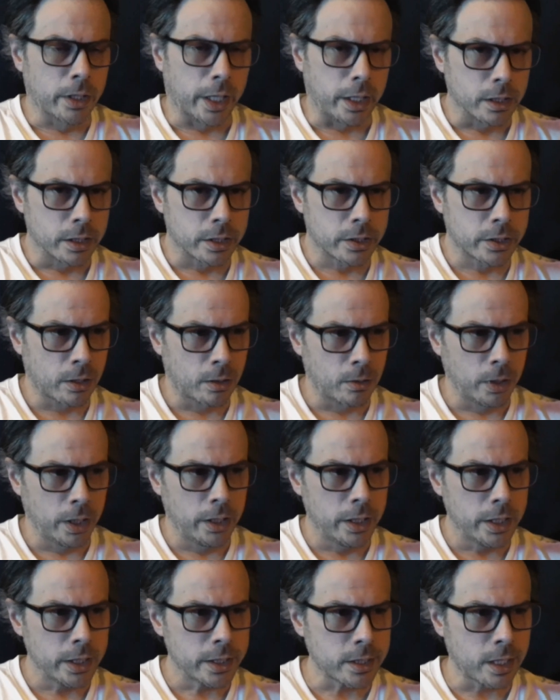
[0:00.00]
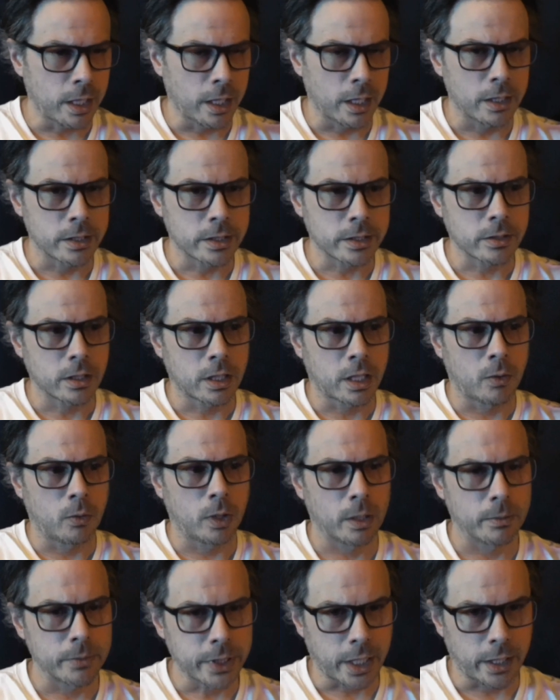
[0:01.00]
Okay, so in this case,
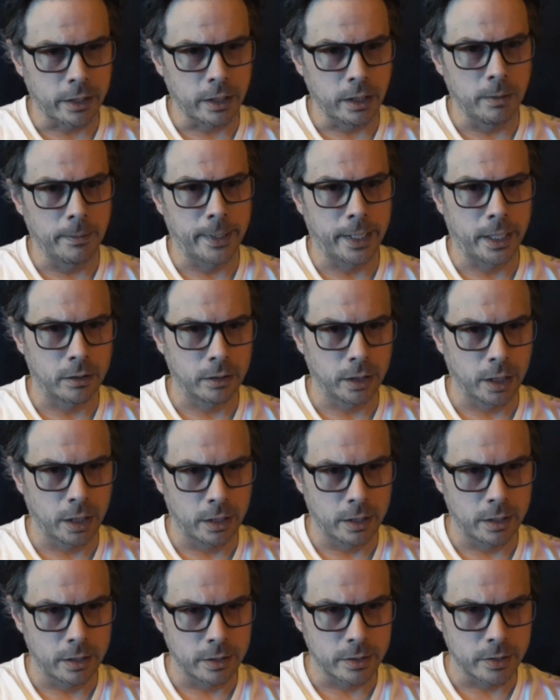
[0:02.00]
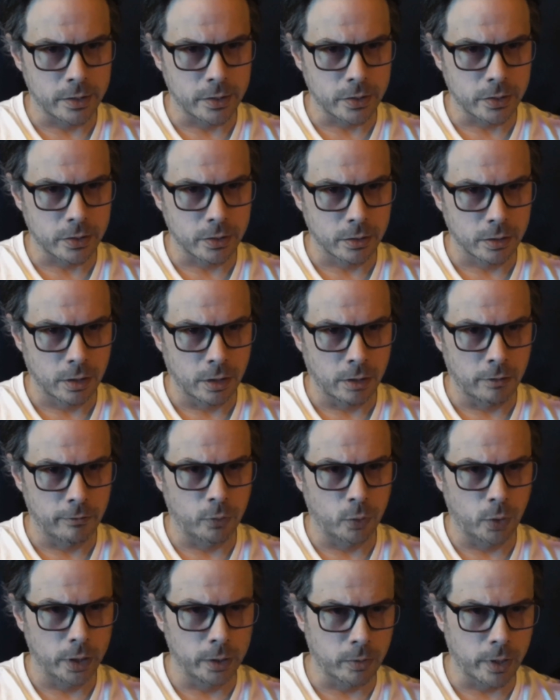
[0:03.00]
what I'm talking about is
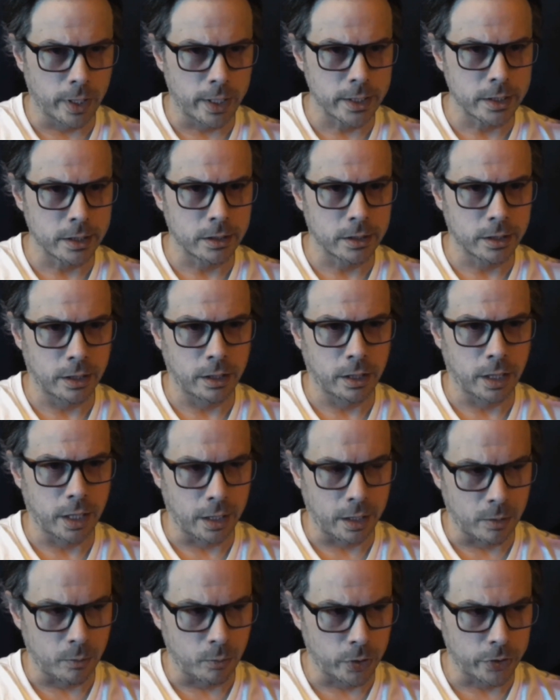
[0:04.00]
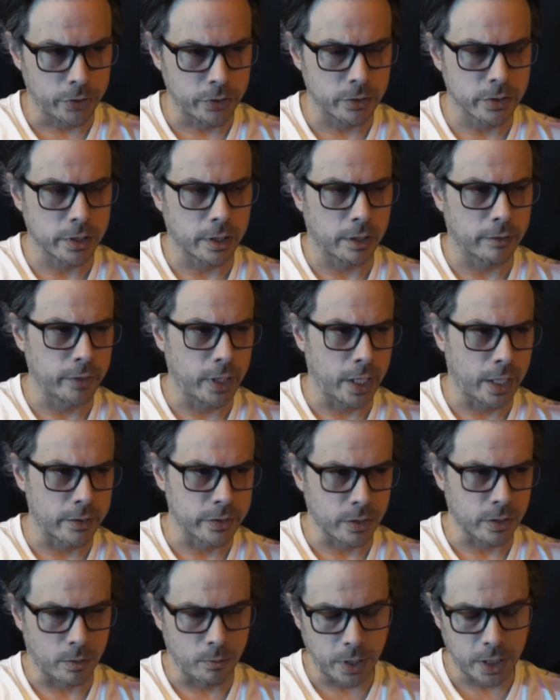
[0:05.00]
avoid racing to the end, immerse yourself
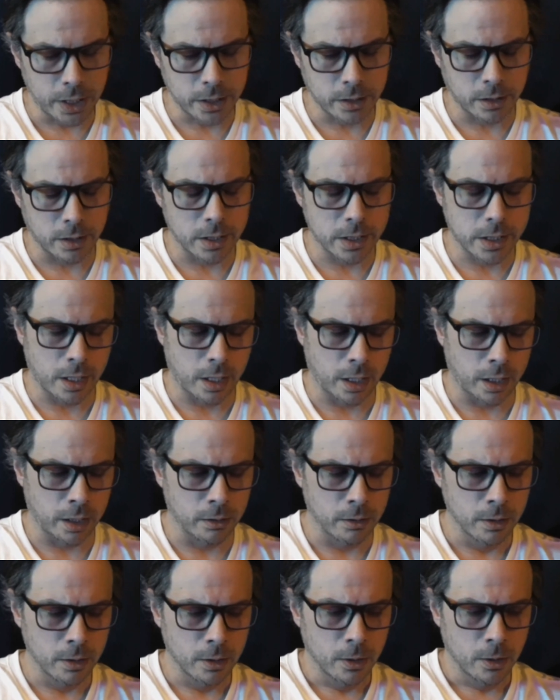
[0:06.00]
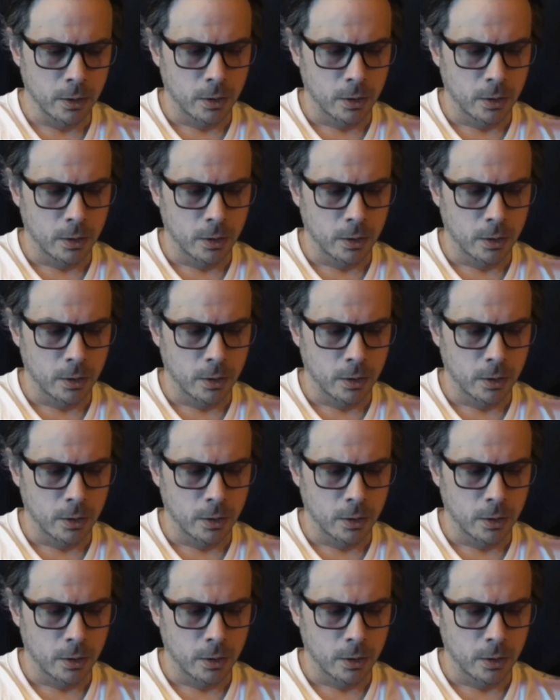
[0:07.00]
now. So I'm basically saying,